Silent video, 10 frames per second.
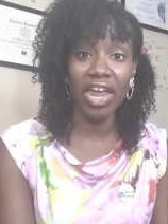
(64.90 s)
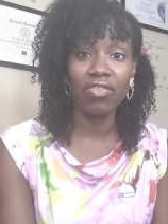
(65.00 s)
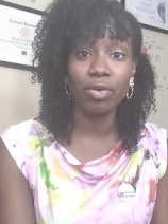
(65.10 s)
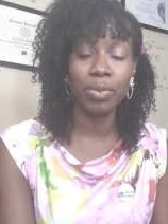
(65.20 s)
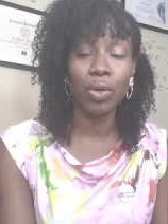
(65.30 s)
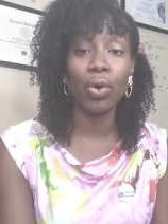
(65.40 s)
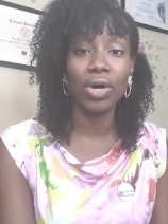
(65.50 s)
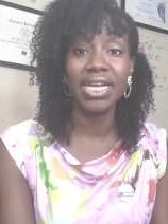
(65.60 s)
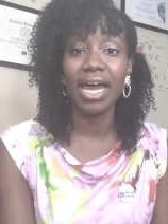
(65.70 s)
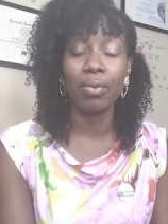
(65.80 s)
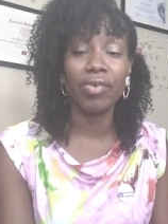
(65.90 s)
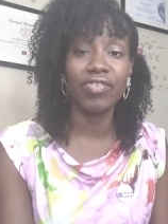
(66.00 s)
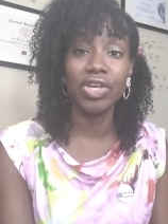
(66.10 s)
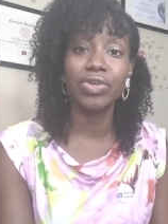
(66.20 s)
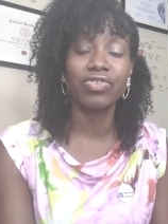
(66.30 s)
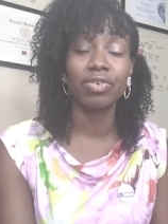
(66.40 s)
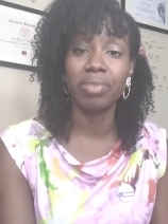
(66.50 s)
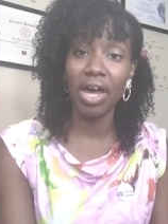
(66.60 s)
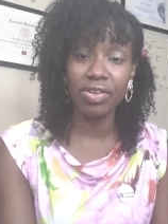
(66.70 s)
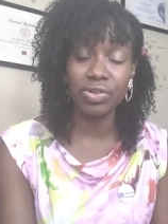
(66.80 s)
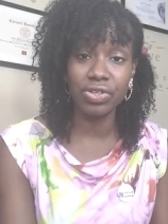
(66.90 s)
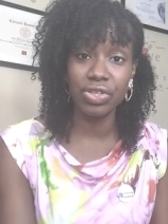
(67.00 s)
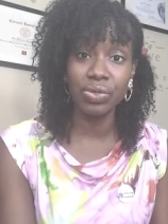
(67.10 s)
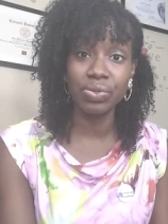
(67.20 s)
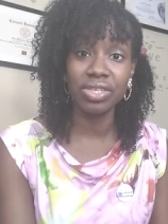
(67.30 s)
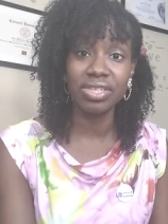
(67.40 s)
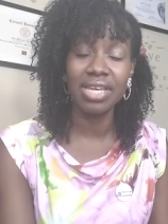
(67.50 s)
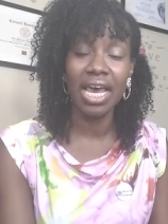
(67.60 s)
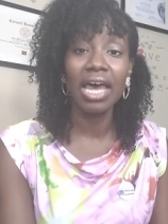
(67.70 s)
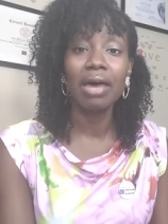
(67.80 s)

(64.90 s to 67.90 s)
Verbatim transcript: favorable online reviews from other students,